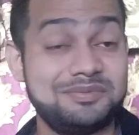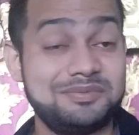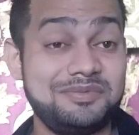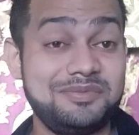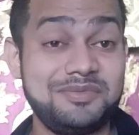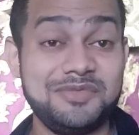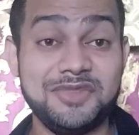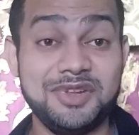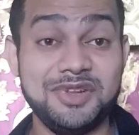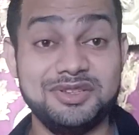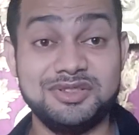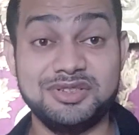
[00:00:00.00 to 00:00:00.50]

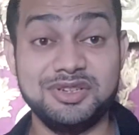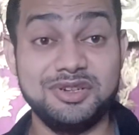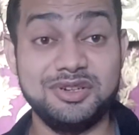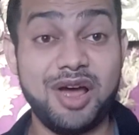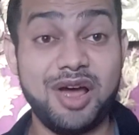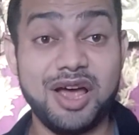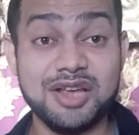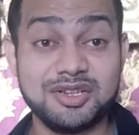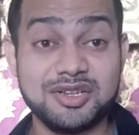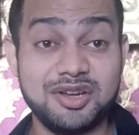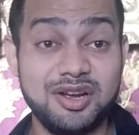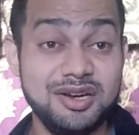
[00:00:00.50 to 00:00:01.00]
it's a
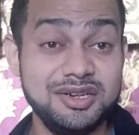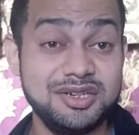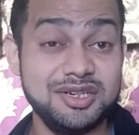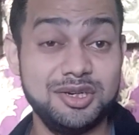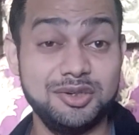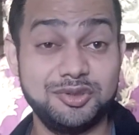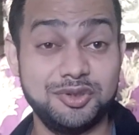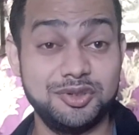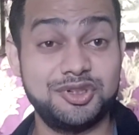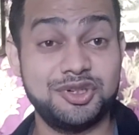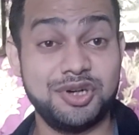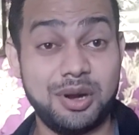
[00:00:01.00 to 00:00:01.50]
nice country. You
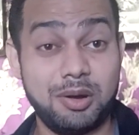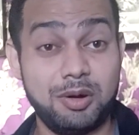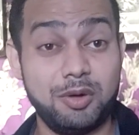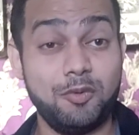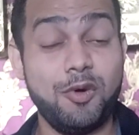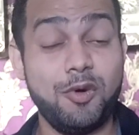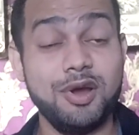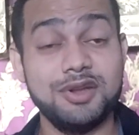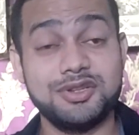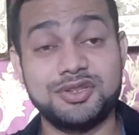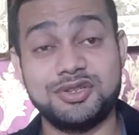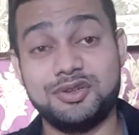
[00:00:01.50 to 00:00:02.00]
should travel
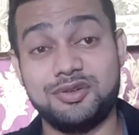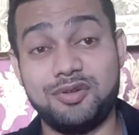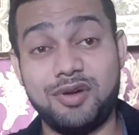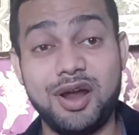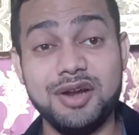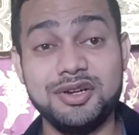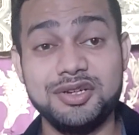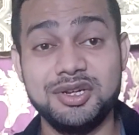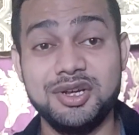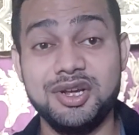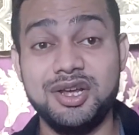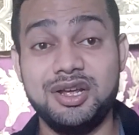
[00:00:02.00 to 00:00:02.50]
once, right?
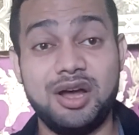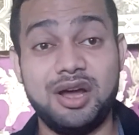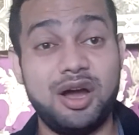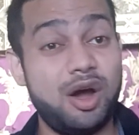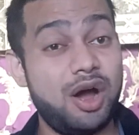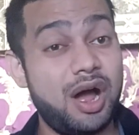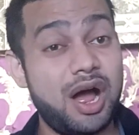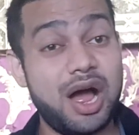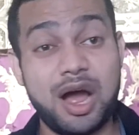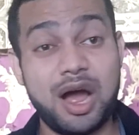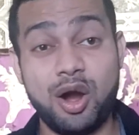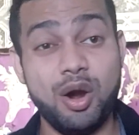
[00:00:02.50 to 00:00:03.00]

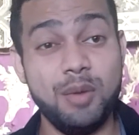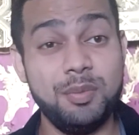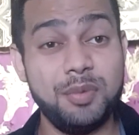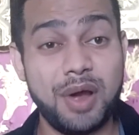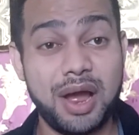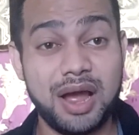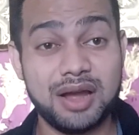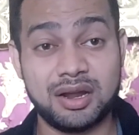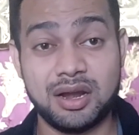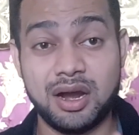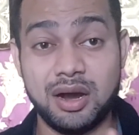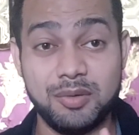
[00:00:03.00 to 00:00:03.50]
I hope
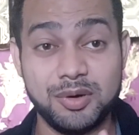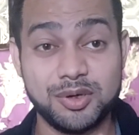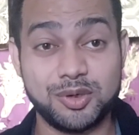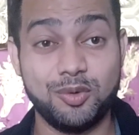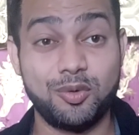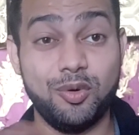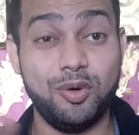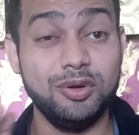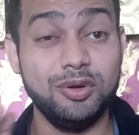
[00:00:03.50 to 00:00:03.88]
I covered all the